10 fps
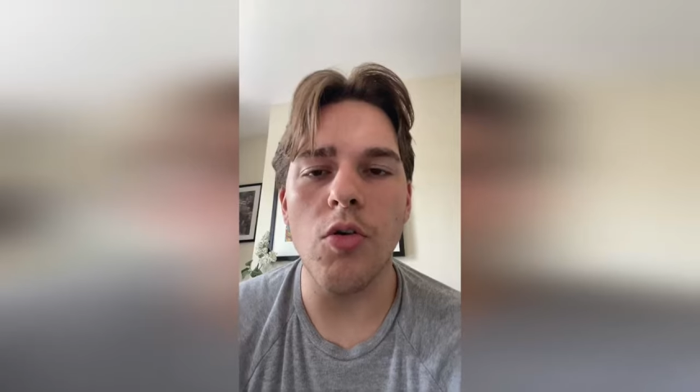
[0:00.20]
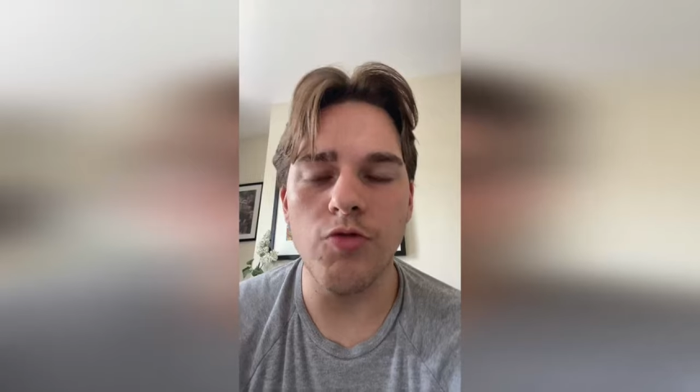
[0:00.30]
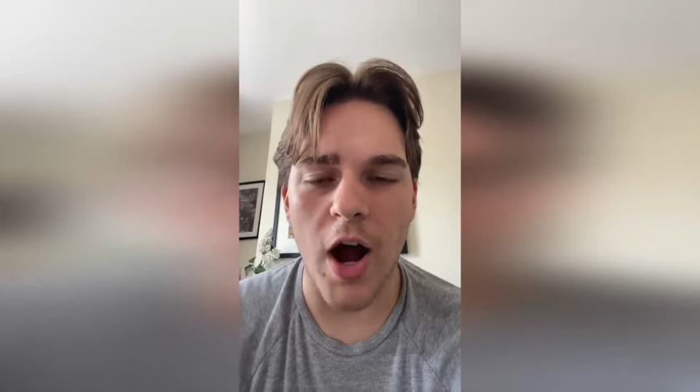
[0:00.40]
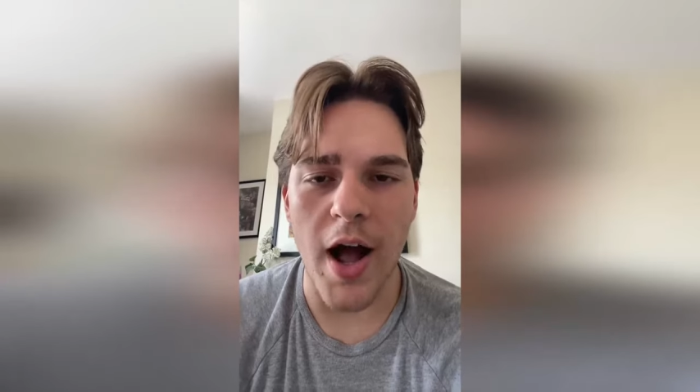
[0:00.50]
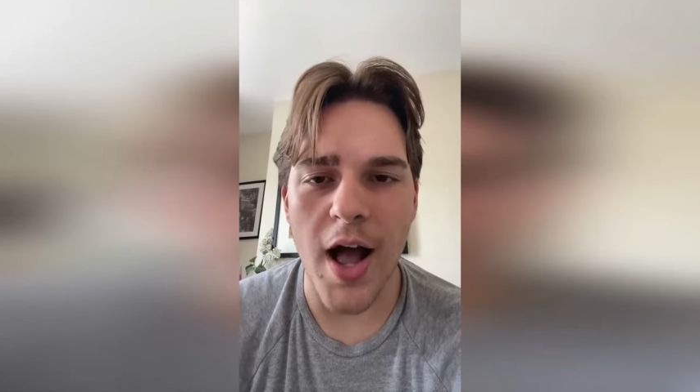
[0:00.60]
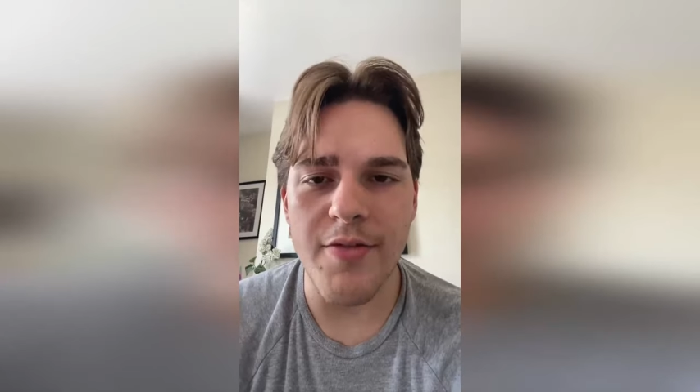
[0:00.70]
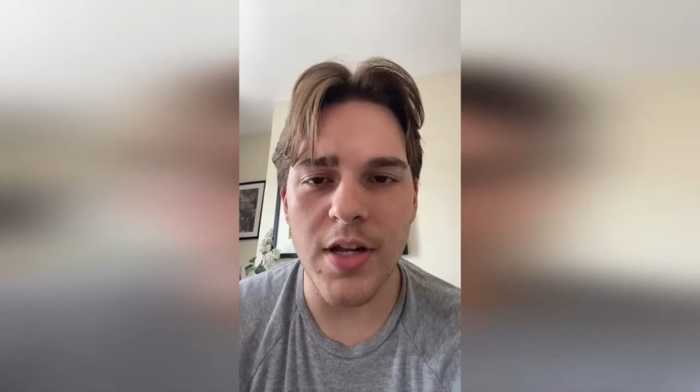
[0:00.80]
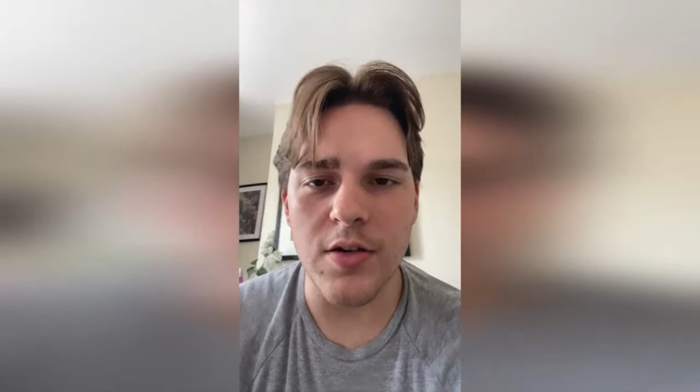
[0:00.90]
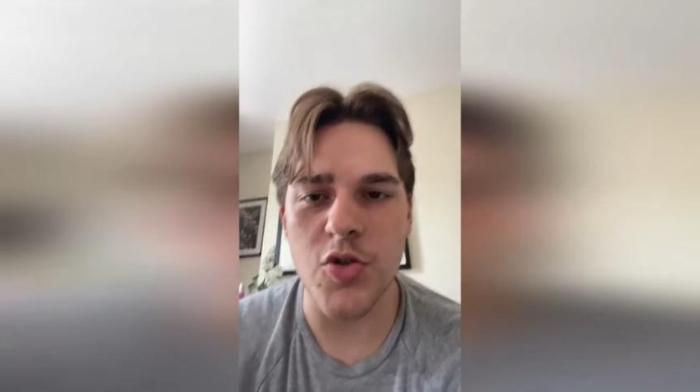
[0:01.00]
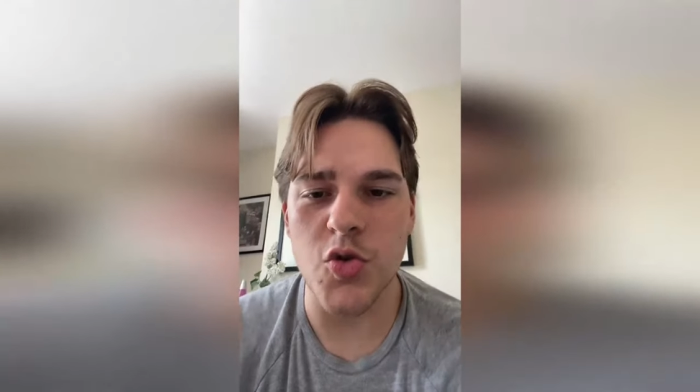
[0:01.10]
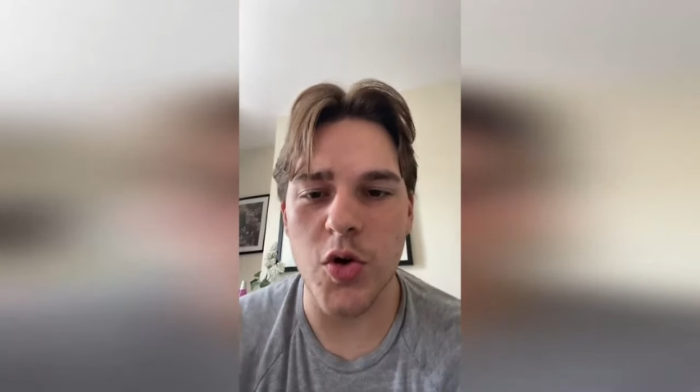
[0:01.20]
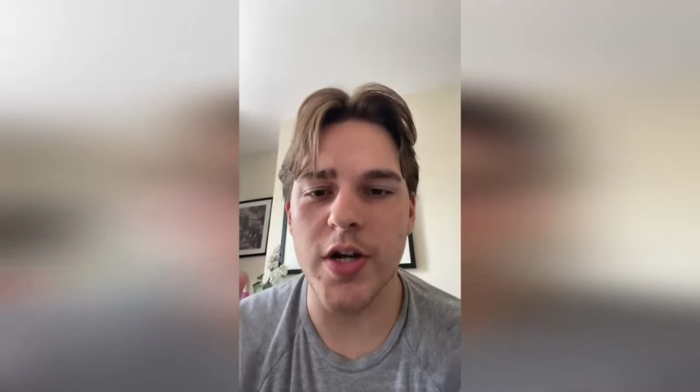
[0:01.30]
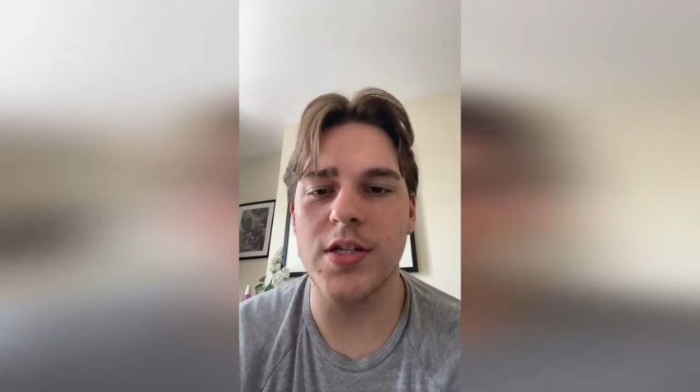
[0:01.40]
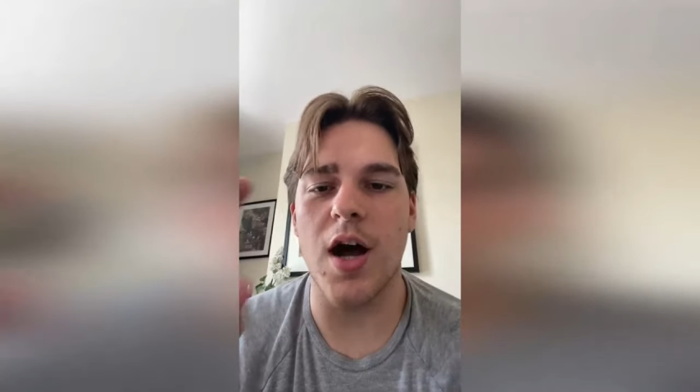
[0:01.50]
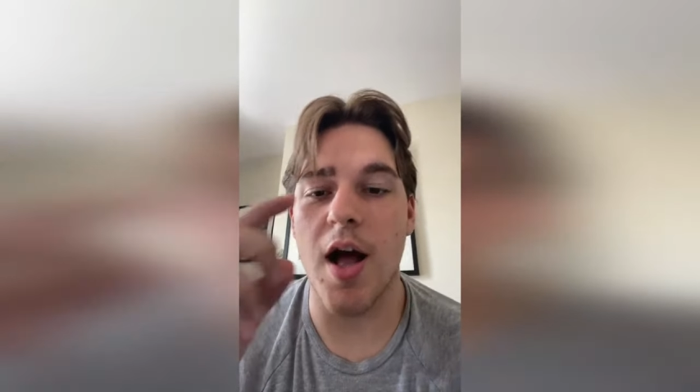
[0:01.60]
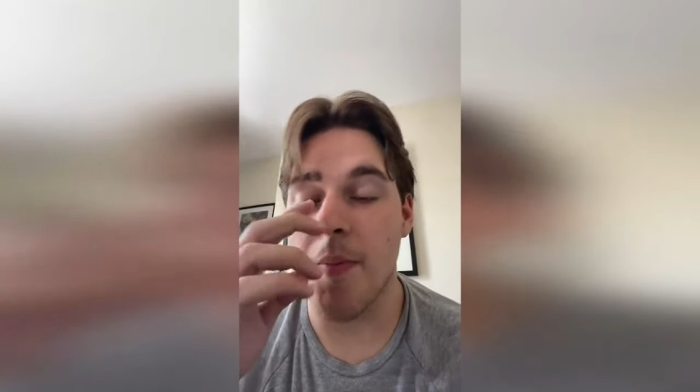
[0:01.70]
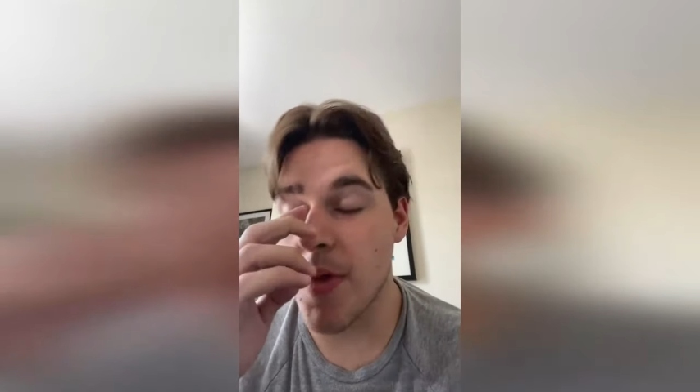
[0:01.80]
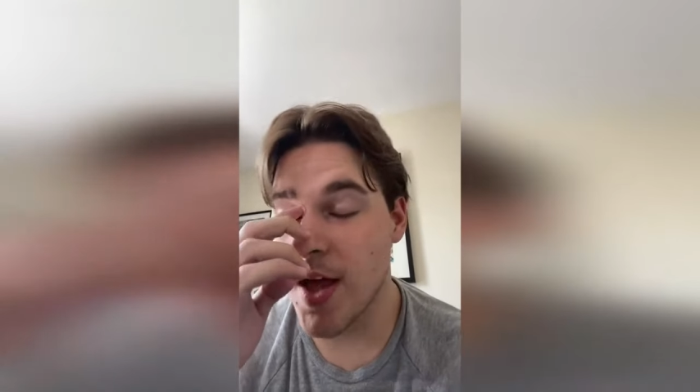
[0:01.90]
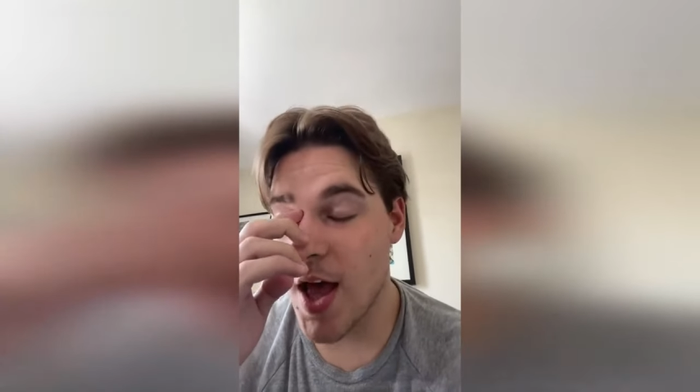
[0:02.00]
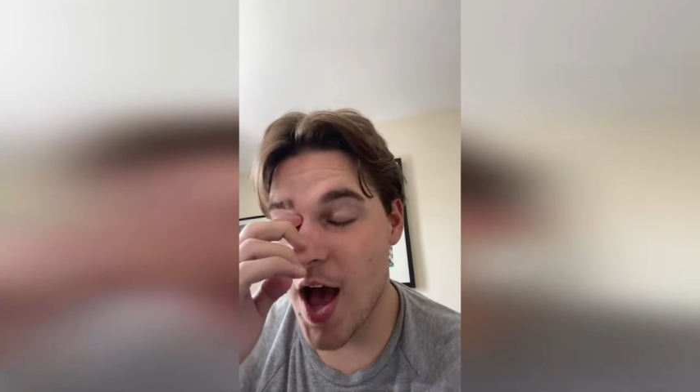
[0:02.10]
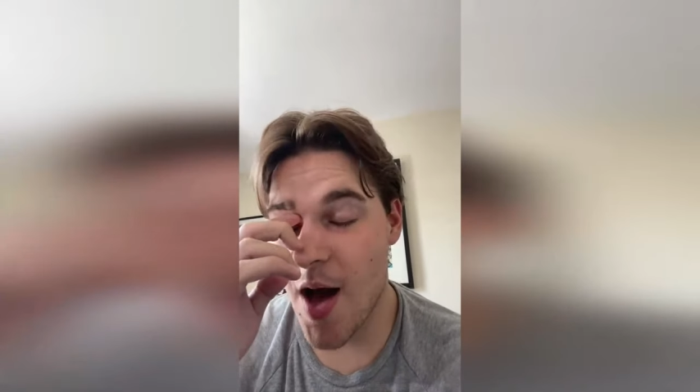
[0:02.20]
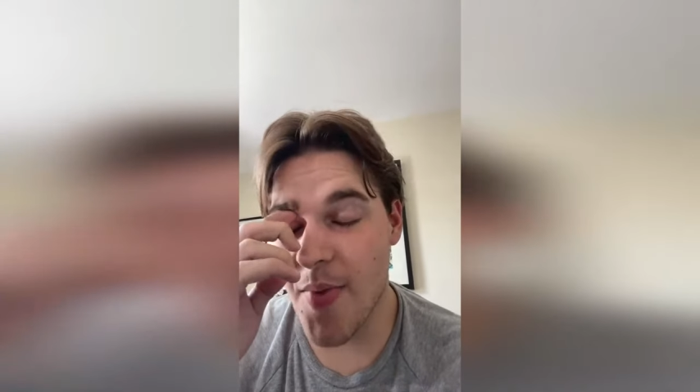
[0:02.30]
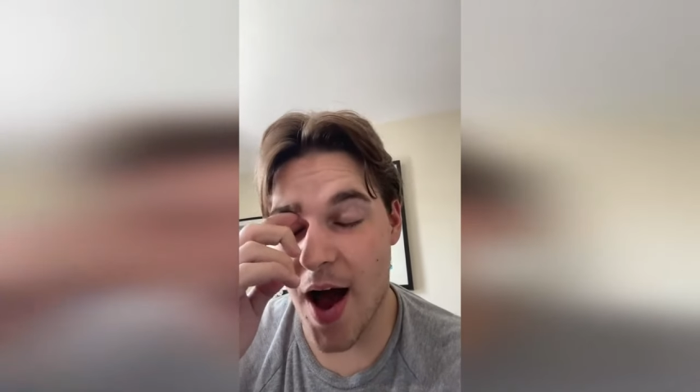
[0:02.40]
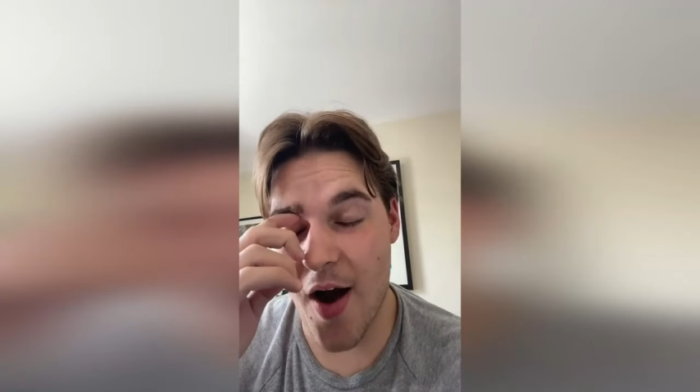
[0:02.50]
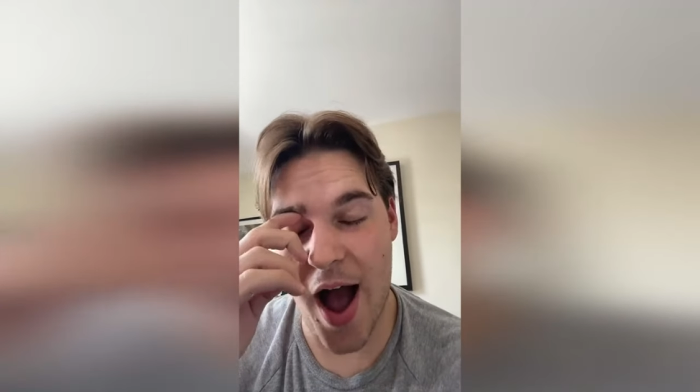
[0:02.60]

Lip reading: Right, I have a little story time about